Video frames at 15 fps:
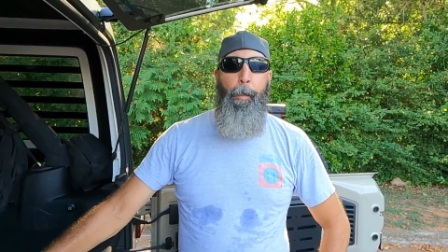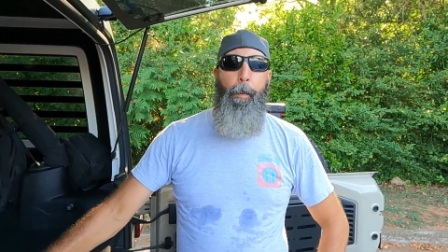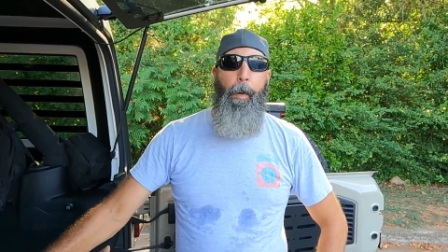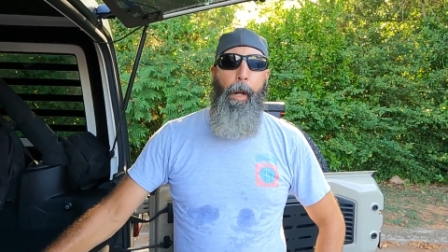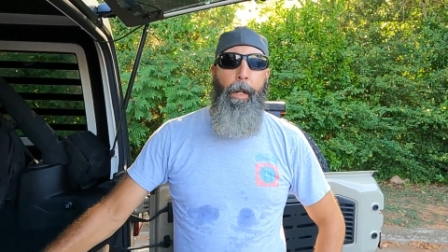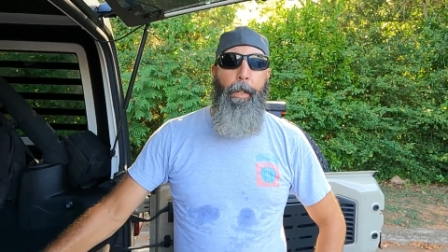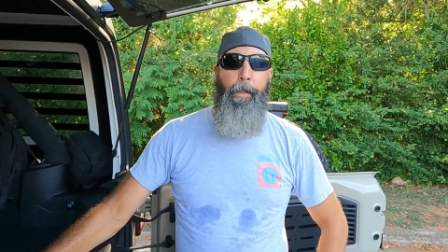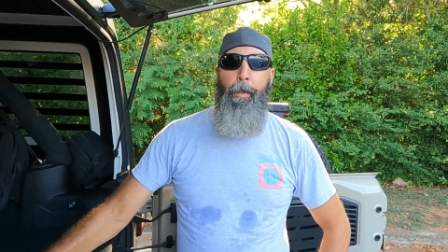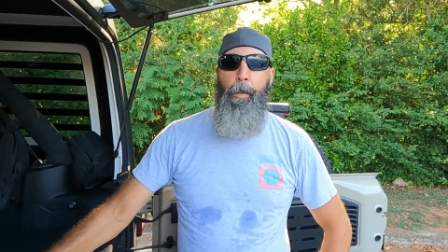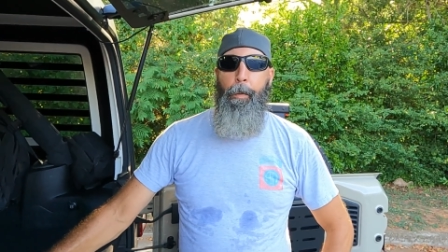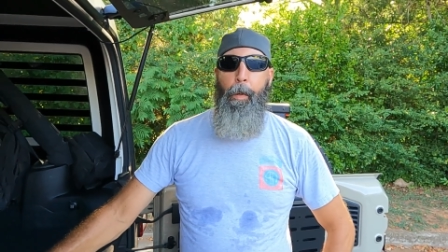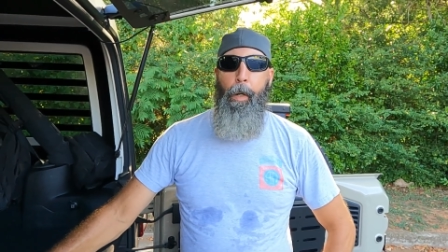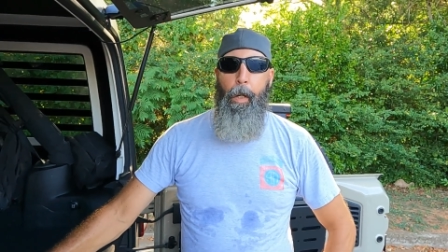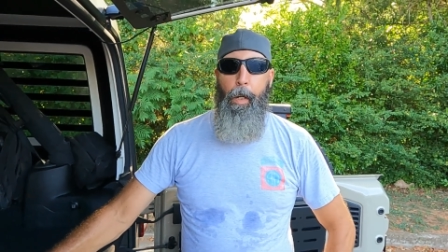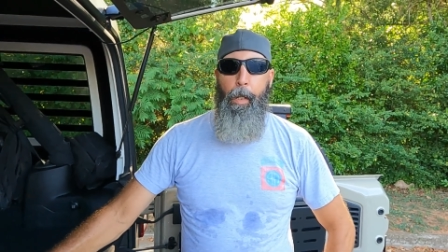too bright
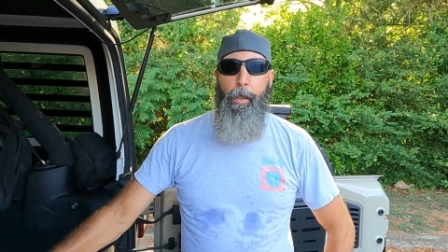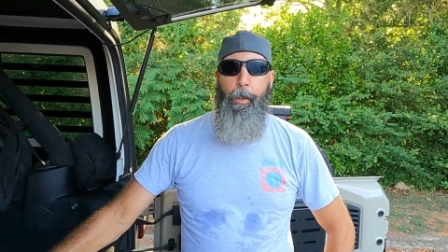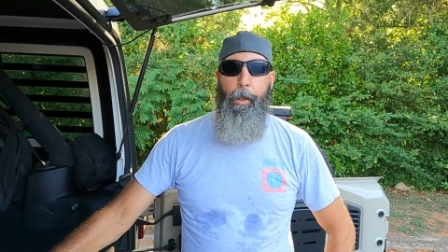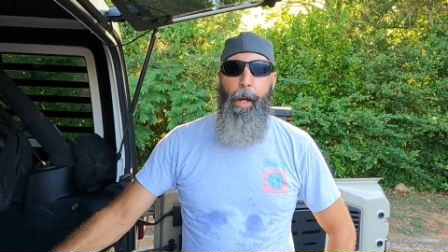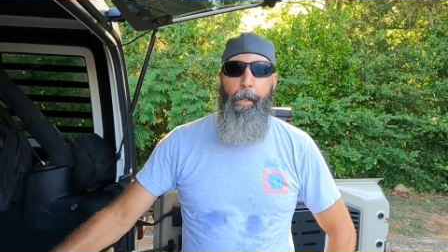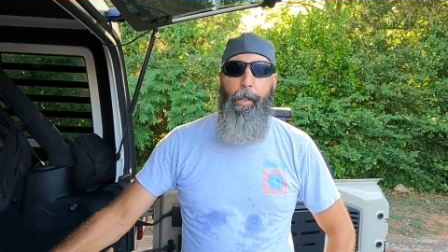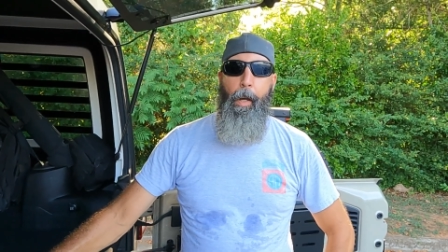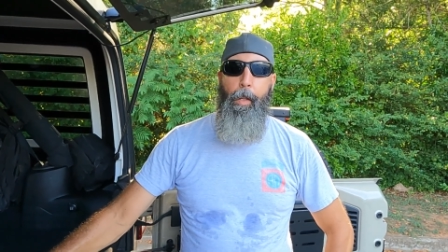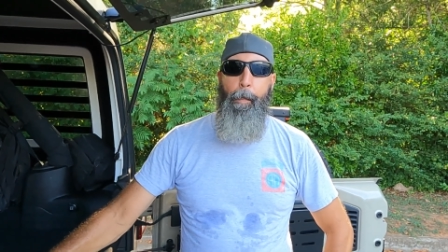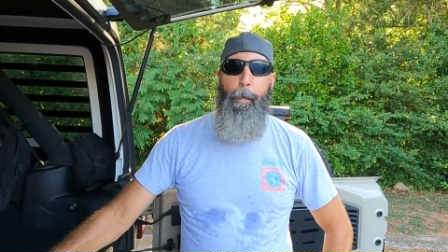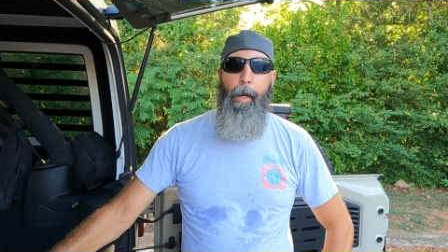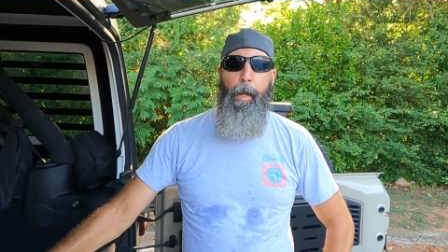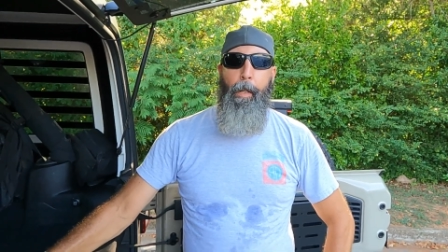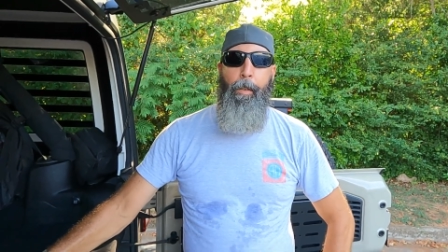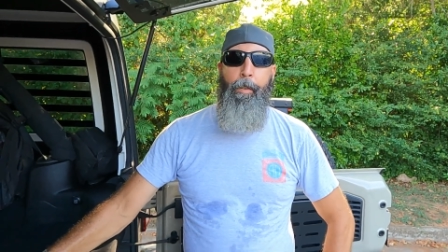to attract all the
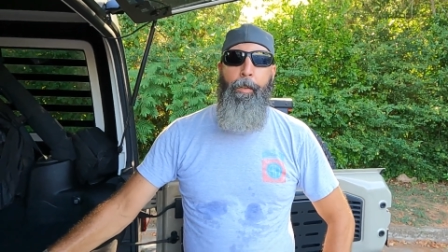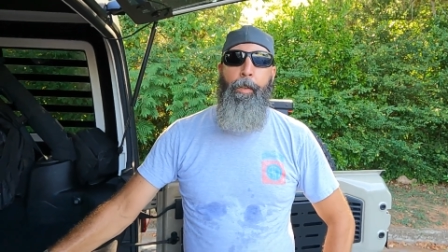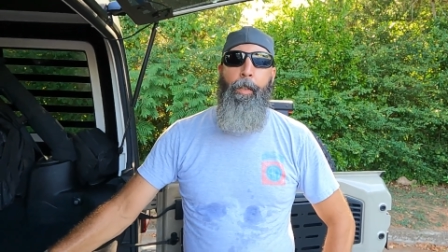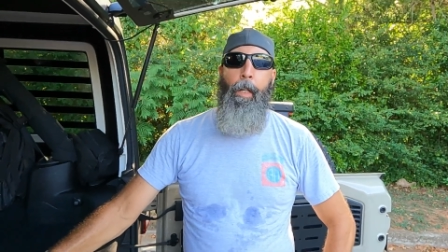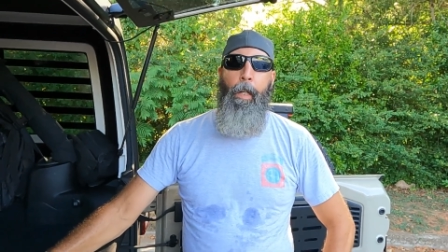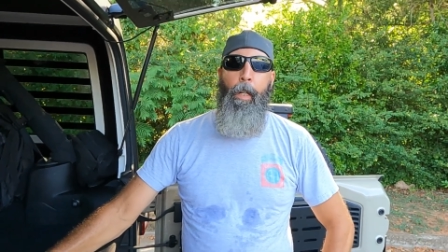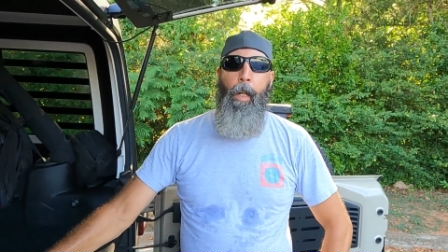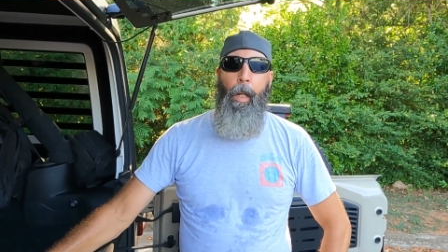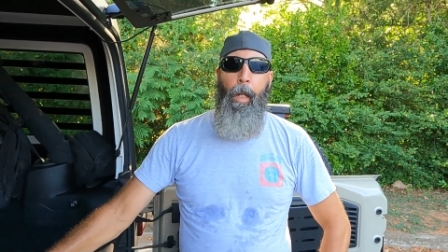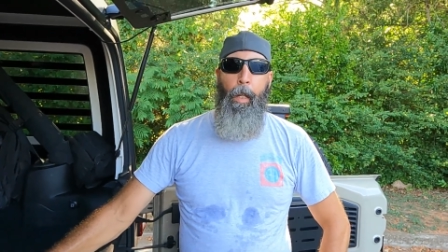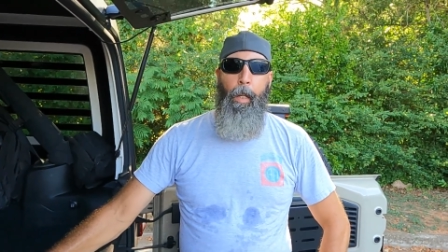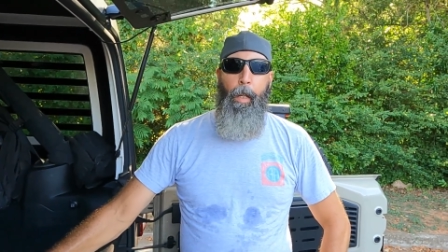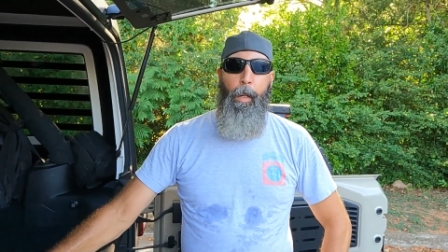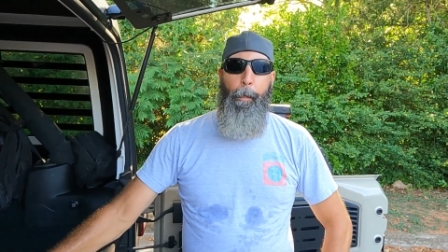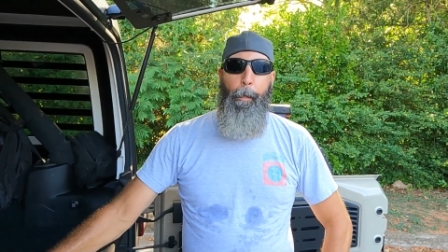bugs,
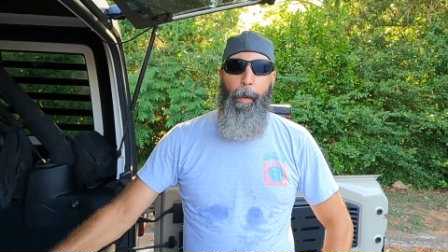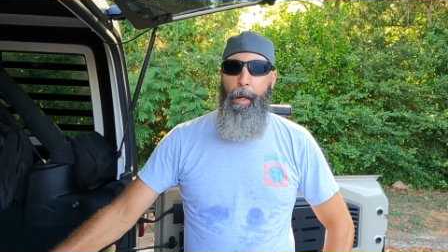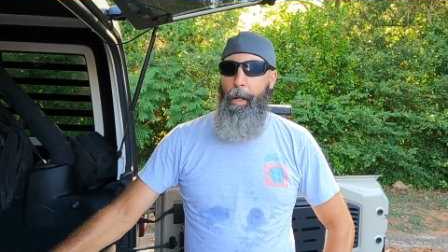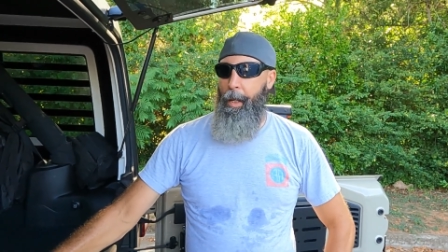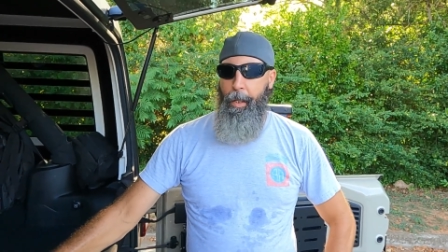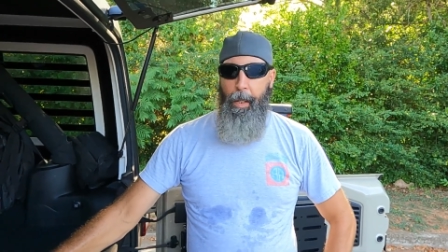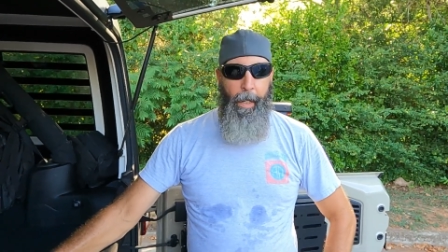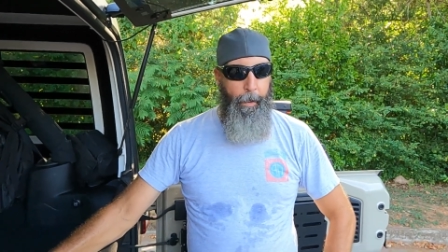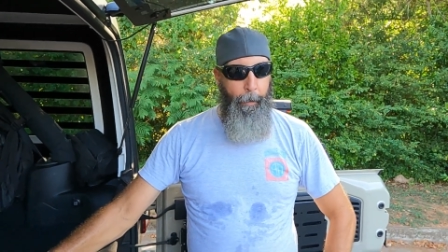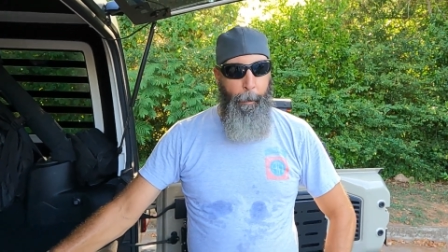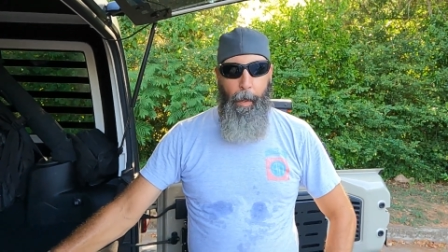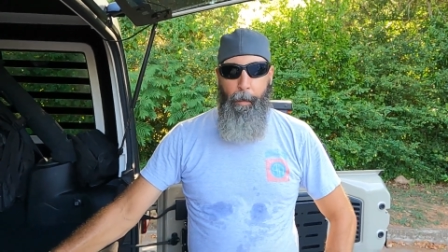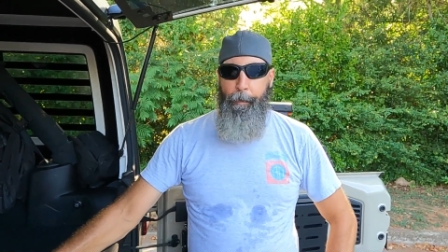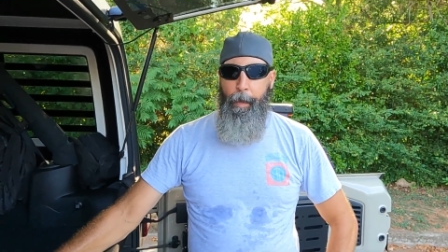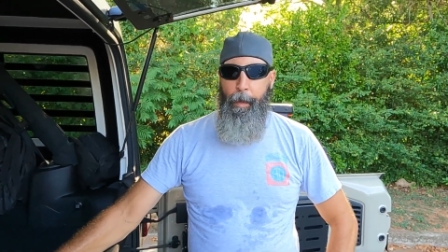but it's
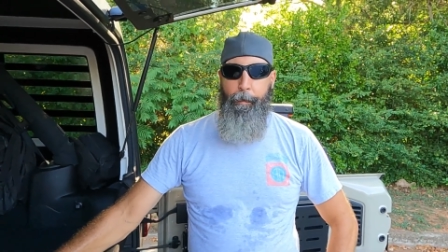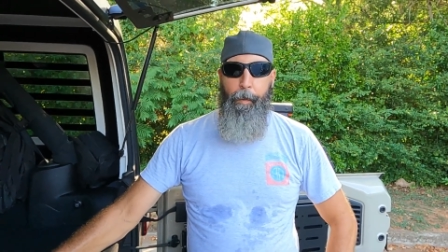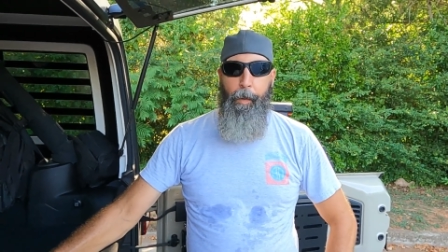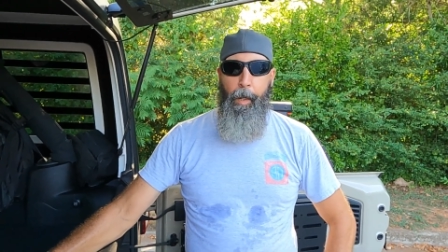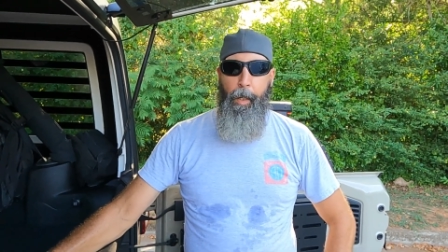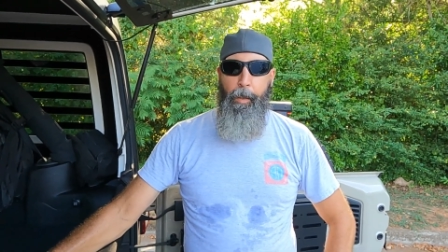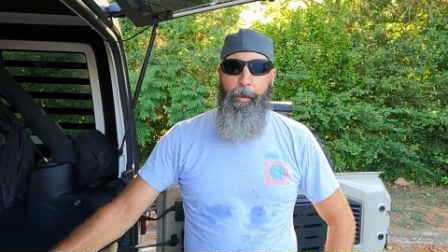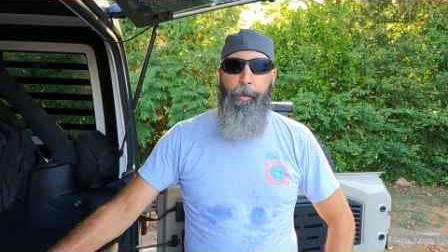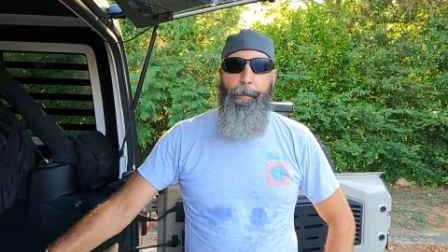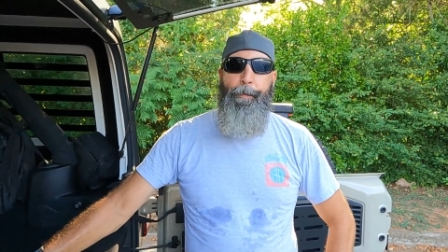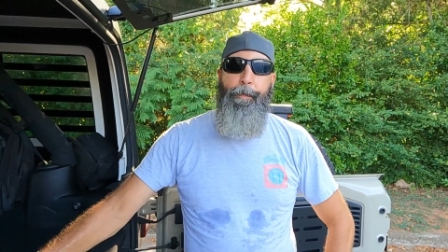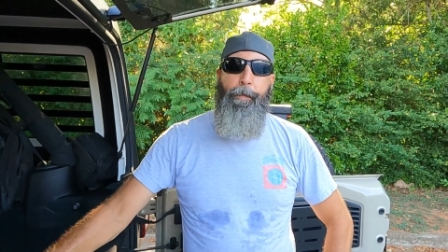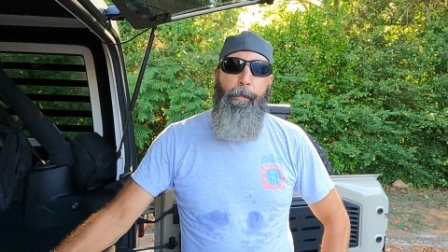perfect for us.